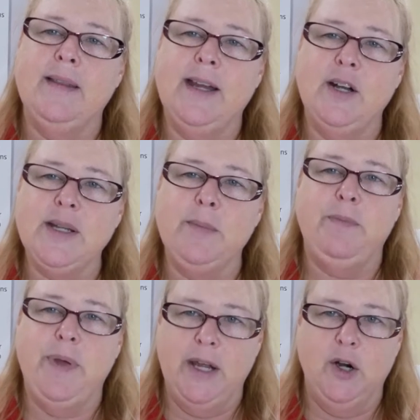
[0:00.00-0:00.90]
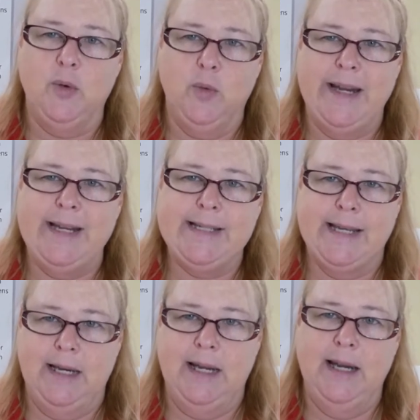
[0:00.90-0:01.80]
there's a bigger
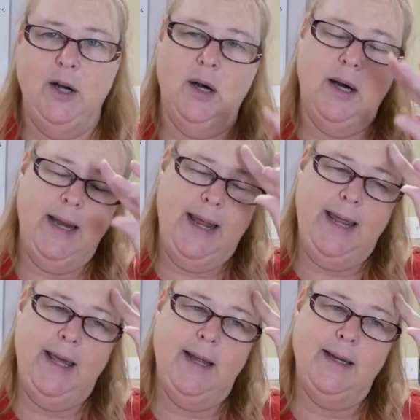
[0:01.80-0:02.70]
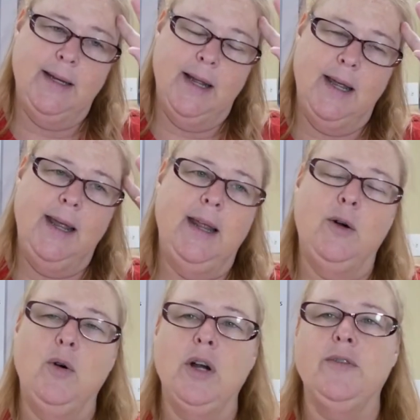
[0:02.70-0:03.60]
reason here. And in
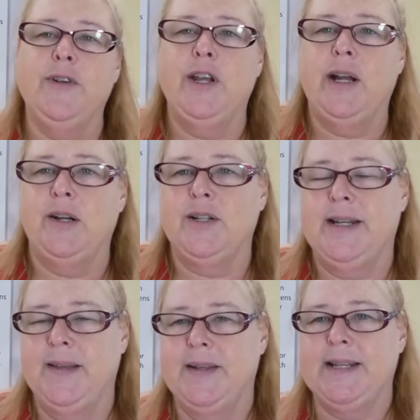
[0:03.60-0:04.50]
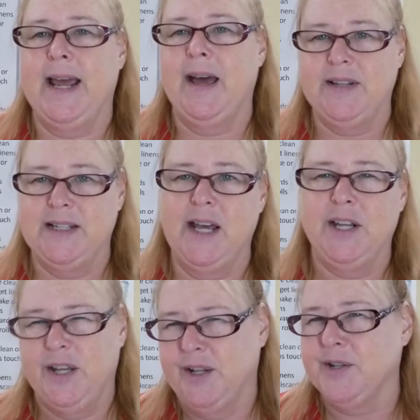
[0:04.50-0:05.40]
order for you to understand this, I have to tell
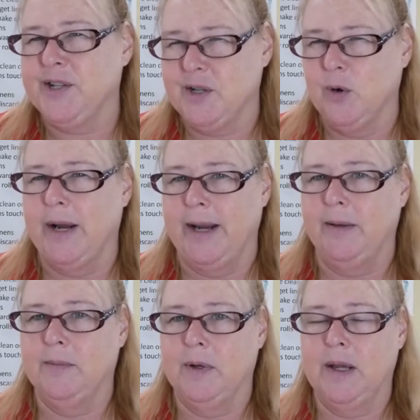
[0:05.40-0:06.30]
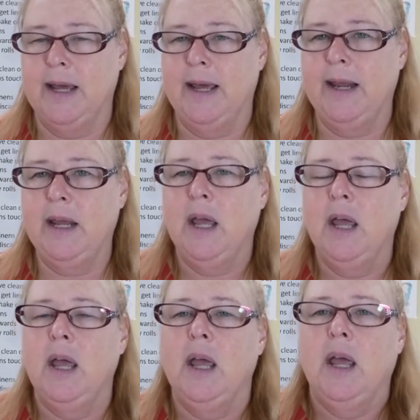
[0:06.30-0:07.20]
you a little story, okay?
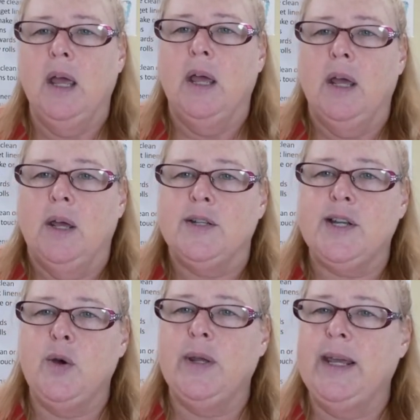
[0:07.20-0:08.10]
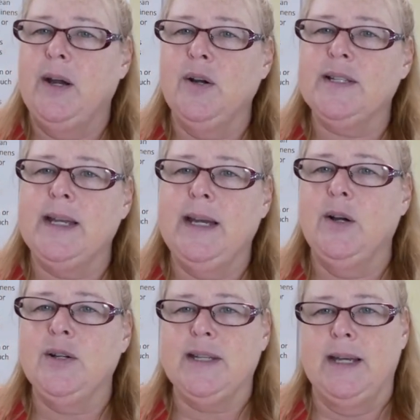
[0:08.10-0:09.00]
So years and
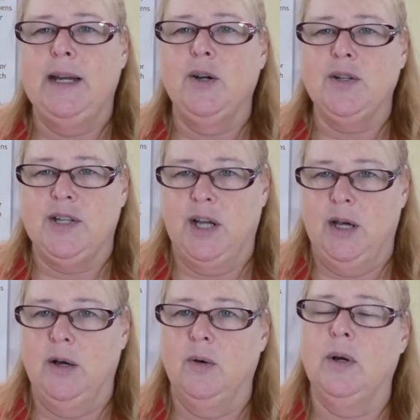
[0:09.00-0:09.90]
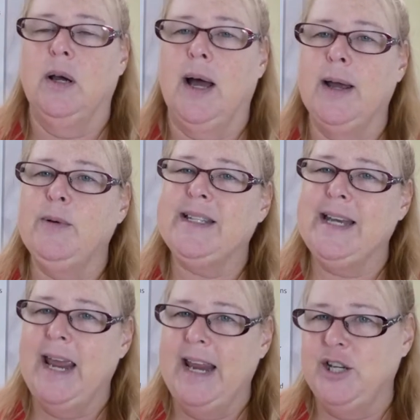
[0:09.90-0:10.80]
years and years ago, I was
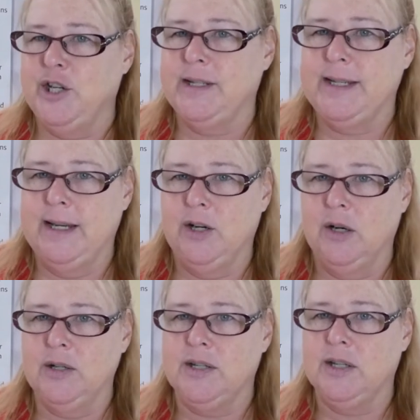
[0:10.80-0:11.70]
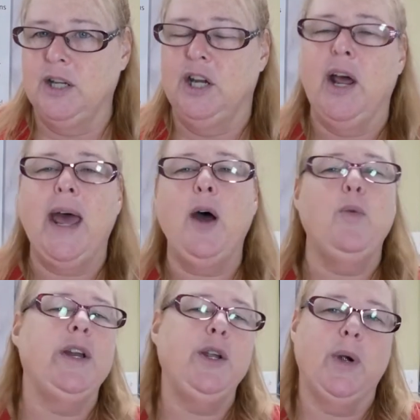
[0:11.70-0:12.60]
an agency nurse. You know how
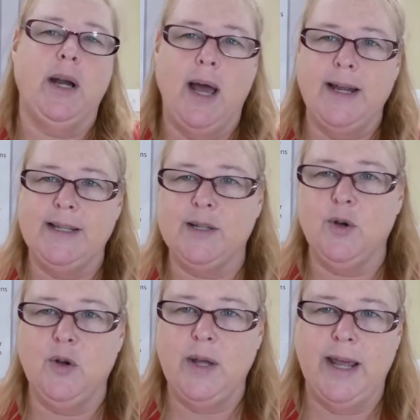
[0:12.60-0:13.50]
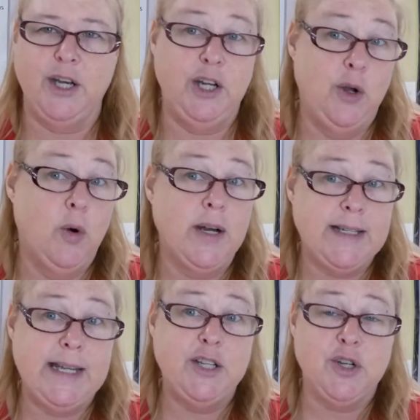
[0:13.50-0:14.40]
when you were in high school and your
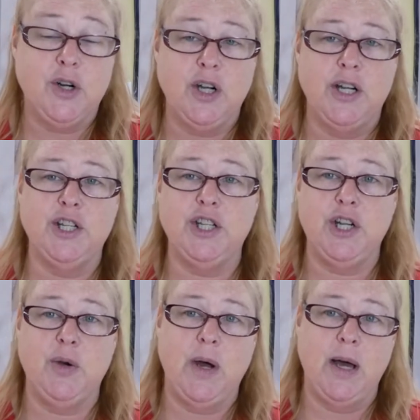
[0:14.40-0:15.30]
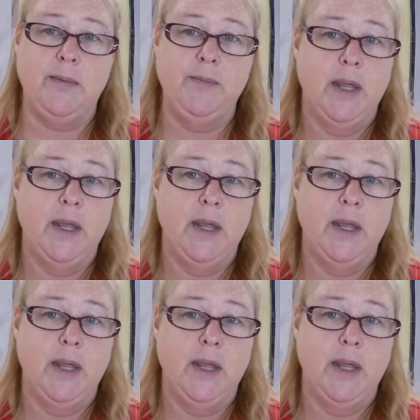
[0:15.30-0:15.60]
teacher couldn't show up